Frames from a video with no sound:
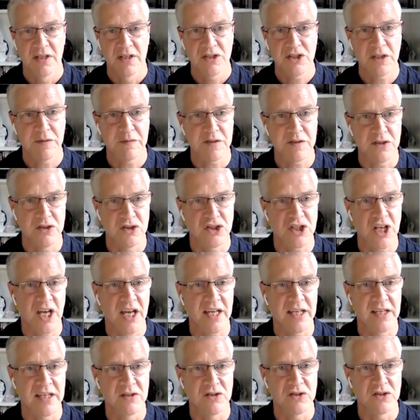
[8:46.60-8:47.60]
shift and
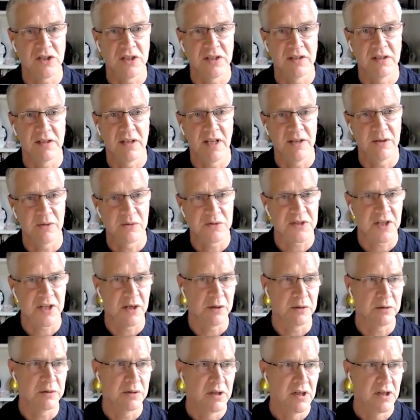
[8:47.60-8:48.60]
change. And
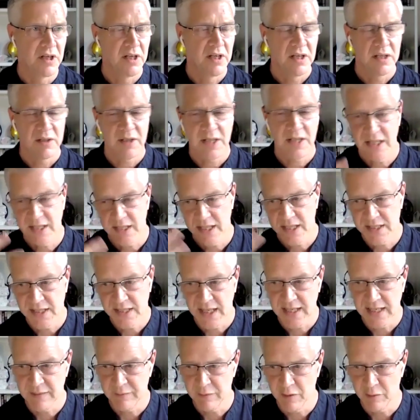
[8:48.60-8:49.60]
also in
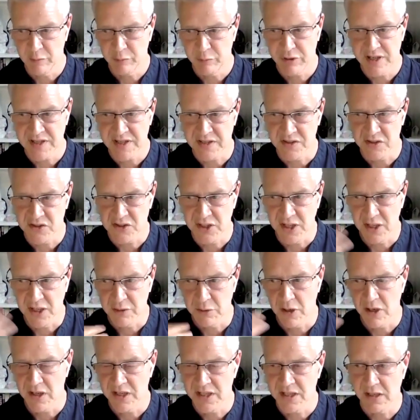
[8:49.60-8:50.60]
that level of presence,
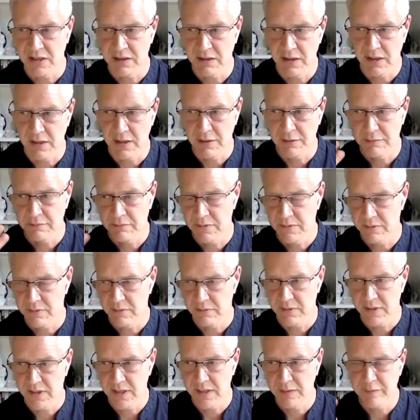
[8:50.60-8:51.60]

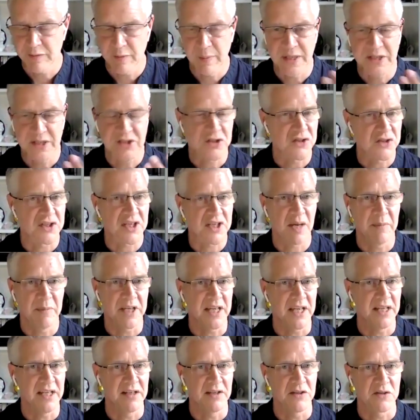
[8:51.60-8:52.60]
information is
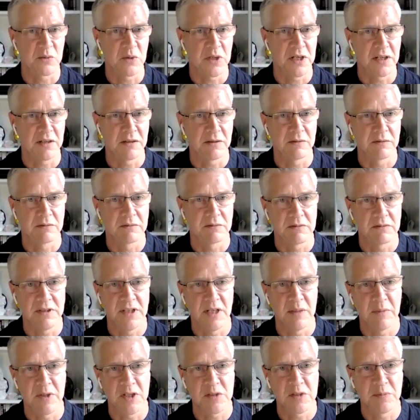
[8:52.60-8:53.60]
coming in as well,
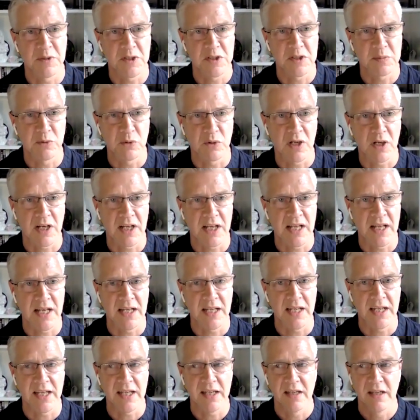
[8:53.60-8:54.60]
much more
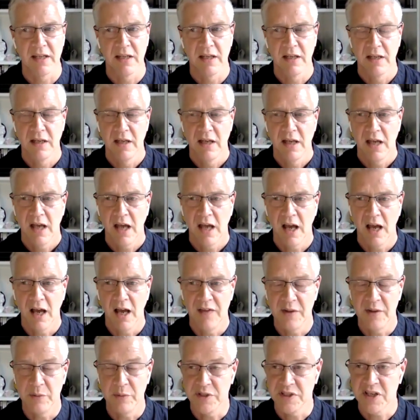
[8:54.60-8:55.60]
clearly.
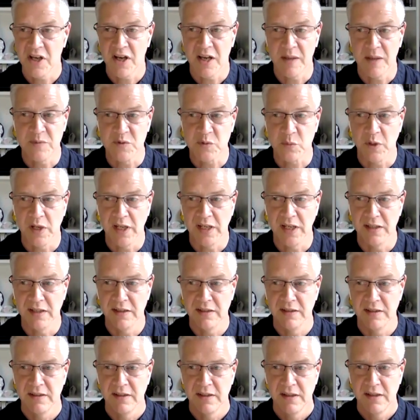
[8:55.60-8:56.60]
There were times
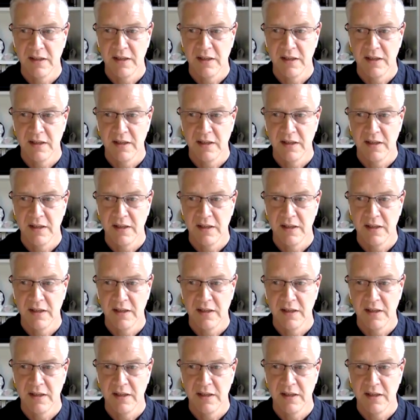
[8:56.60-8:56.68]
when,